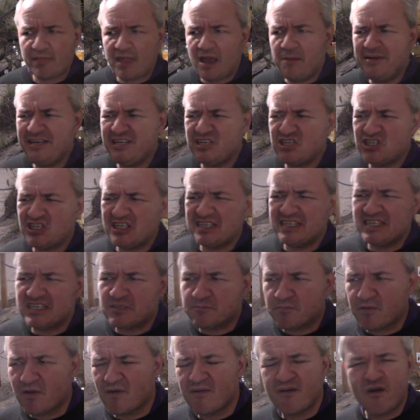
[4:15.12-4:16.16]
I mean, you see these
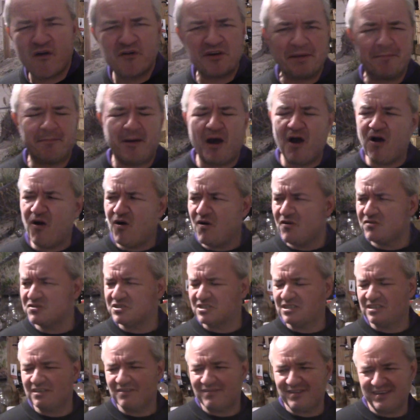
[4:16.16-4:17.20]
Peroni bars
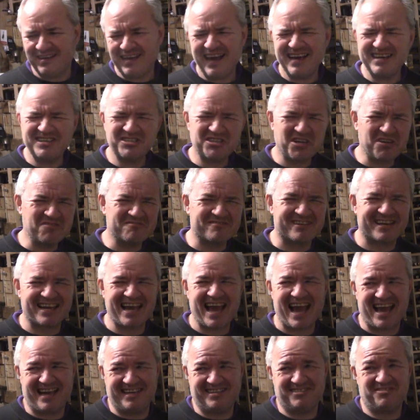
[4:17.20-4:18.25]
and you think, yeah, it's
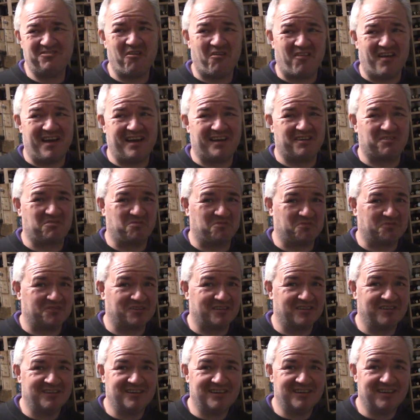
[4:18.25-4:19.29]
okay, it's not that good.
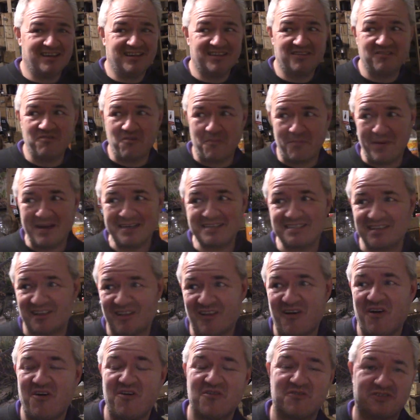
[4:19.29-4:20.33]
There are better
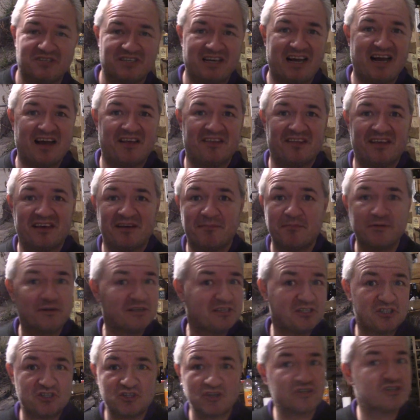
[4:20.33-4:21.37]
lagers out there, but
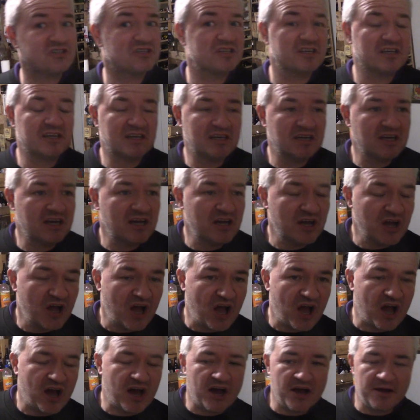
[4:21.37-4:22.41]
it's just
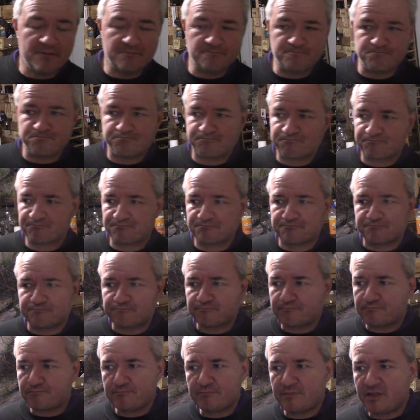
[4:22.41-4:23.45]
um,
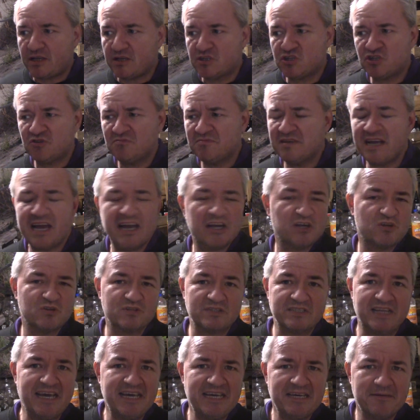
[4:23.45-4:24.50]
some get a
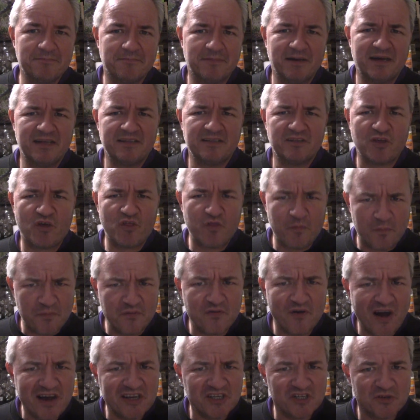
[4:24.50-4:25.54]
good name and the
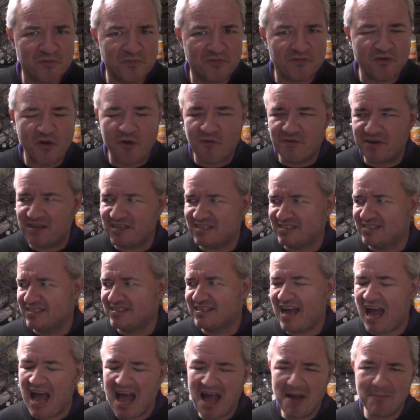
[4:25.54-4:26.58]
price of Peroni is
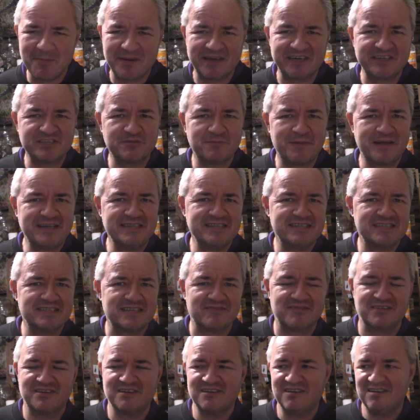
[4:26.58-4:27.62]
damn
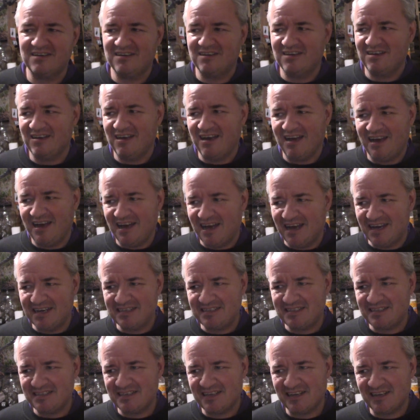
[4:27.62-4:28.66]
expensive
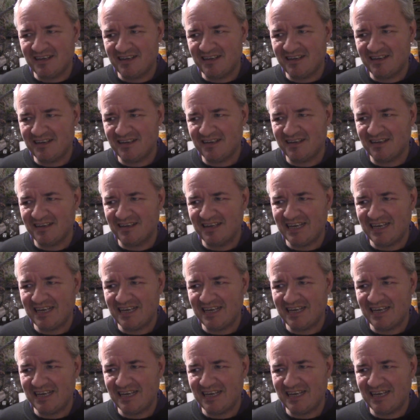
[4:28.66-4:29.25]
and uh,